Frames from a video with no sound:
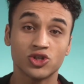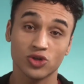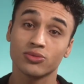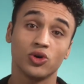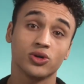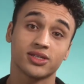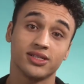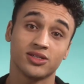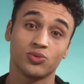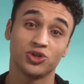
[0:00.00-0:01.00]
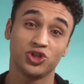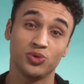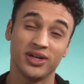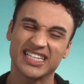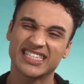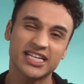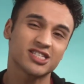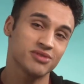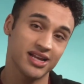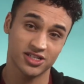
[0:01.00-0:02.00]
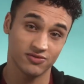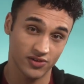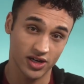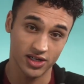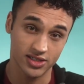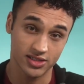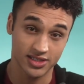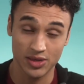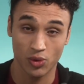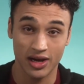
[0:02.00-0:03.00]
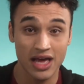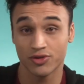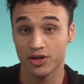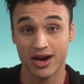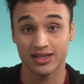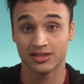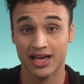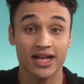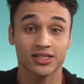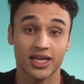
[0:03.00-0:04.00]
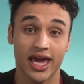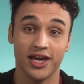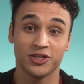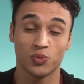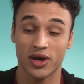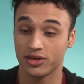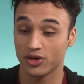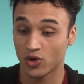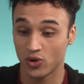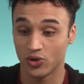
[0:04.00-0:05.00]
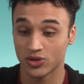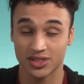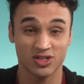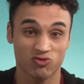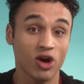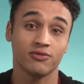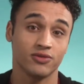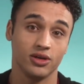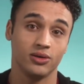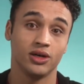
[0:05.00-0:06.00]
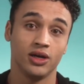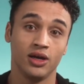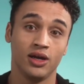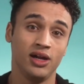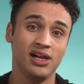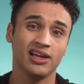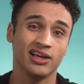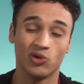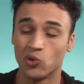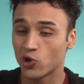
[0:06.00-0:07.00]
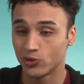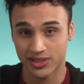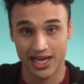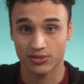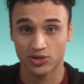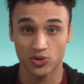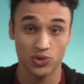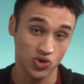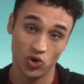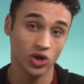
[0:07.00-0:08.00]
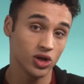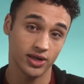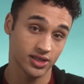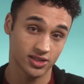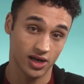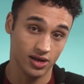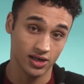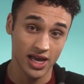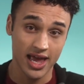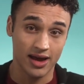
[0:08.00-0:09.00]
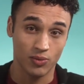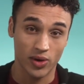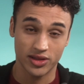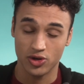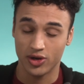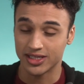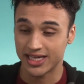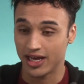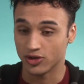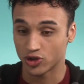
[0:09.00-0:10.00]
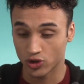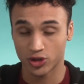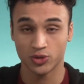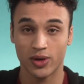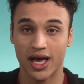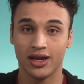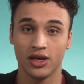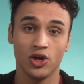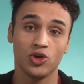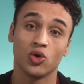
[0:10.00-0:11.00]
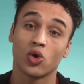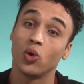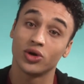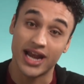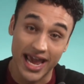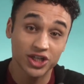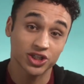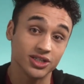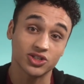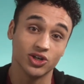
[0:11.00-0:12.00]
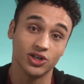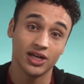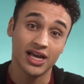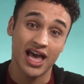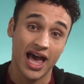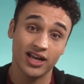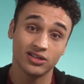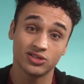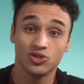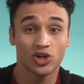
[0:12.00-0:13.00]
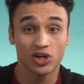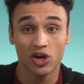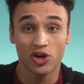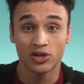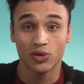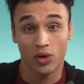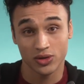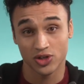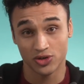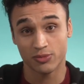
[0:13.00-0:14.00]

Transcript: Some courses will do an assessment lesson first to see what level you're at and to gauge whether the course is right for you. It all comes down to your learning style and whether you can take instruction well, your coordination is good, and you can learn whilst under